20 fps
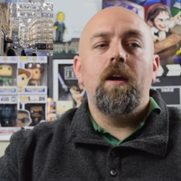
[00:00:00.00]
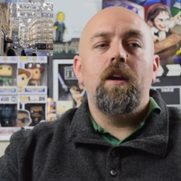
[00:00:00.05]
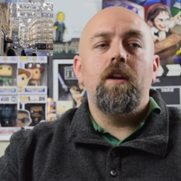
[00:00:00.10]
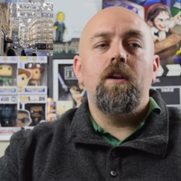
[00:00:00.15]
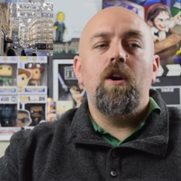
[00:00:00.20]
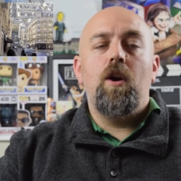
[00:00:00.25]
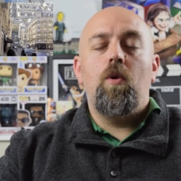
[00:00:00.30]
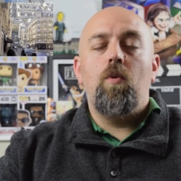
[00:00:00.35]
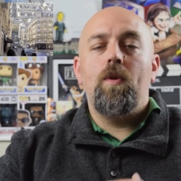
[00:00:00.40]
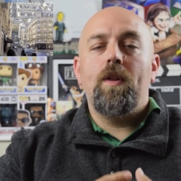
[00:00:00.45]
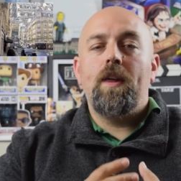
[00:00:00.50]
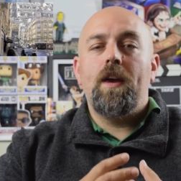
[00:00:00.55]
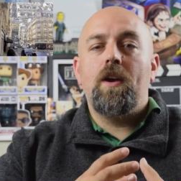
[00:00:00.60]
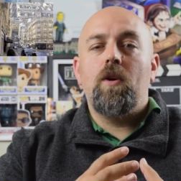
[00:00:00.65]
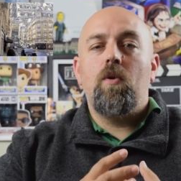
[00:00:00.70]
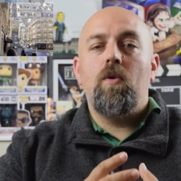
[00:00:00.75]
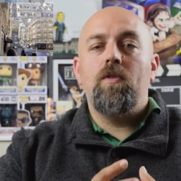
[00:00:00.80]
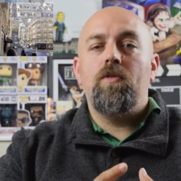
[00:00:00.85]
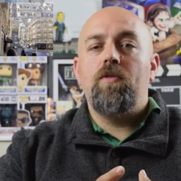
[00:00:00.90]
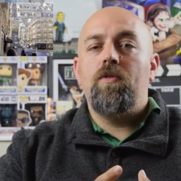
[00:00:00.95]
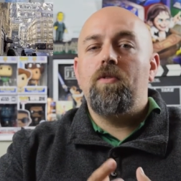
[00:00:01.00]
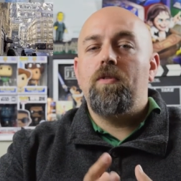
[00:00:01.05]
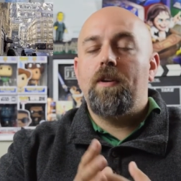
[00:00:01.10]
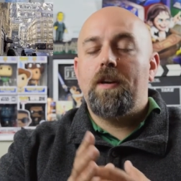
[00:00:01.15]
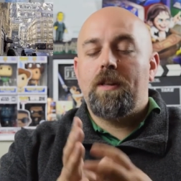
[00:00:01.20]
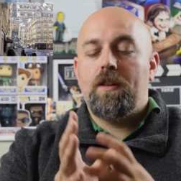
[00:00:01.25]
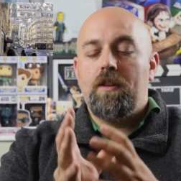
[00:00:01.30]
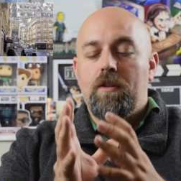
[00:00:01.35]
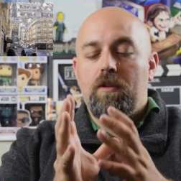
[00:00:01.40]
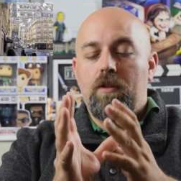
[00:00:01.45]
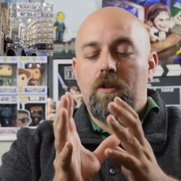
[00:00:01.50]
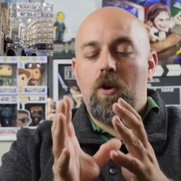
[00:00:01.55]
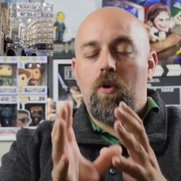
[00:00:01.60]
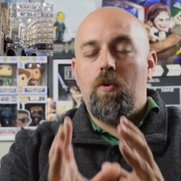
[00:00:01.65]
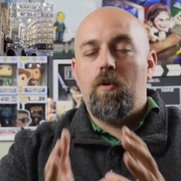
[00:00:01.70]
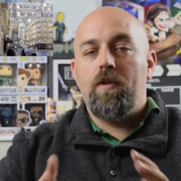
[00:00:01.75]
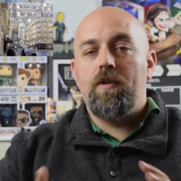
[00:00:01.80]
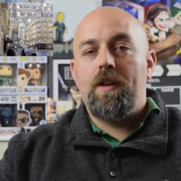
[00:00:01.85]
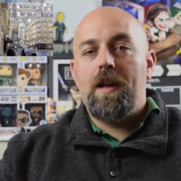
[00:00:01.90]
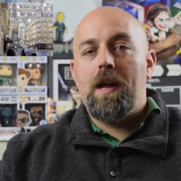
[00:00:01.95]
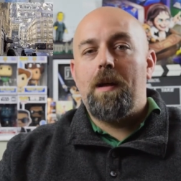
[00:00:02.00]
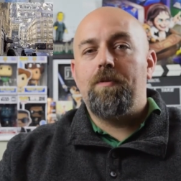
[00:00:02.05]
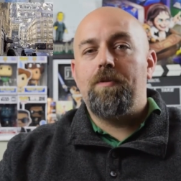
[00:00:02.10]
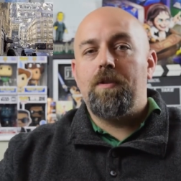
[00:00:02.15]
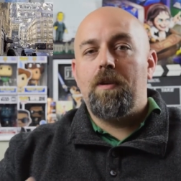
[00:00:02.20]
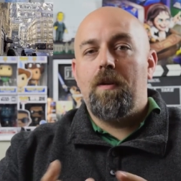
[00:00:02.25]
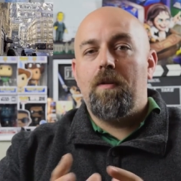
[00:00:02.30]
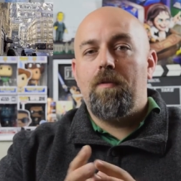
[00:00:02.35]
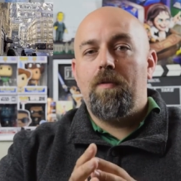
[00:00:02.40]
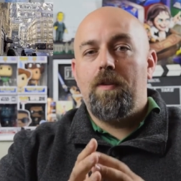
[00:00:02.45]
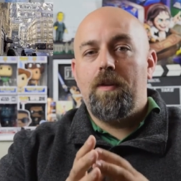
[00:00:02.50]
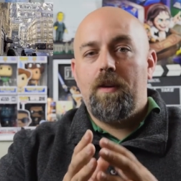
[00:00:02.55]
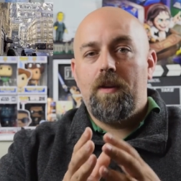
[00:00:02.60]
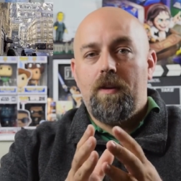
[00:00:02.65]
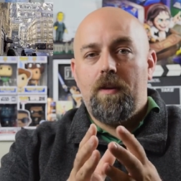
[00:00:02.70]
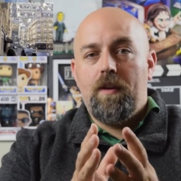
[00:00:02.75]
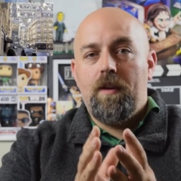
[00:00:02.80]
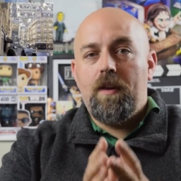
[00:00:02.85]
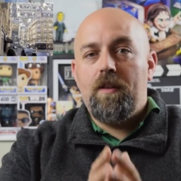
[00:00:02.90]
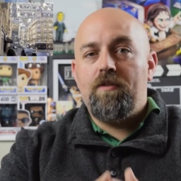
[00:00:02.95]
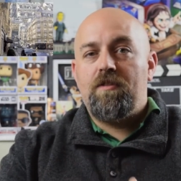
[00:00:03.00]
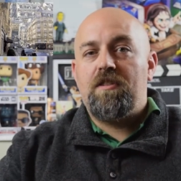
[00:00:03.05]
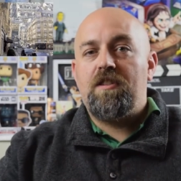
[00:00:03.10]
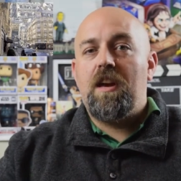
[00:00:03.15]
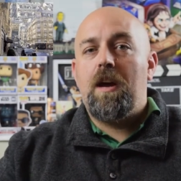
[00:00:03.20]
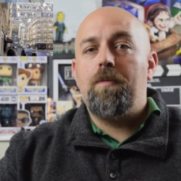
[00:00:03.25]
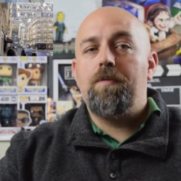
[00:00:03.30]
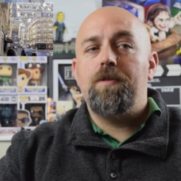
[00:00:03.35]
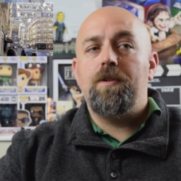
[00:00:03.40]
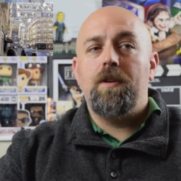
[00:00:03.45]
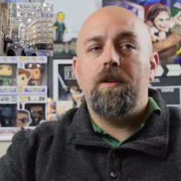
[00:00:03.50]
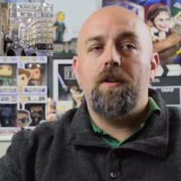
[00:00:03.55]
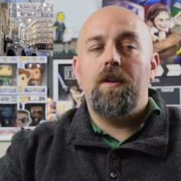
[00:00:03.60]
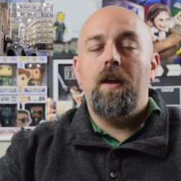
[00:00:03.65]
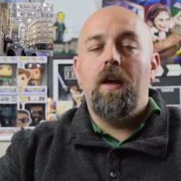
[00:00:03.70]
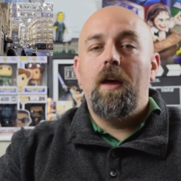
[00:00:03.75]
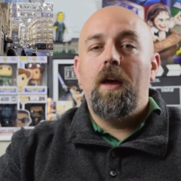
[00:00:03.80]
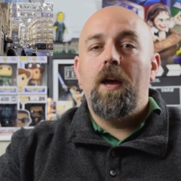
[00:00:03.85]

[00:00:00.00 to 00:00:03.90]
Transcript: You know, when they go into like the lower depths of the Inception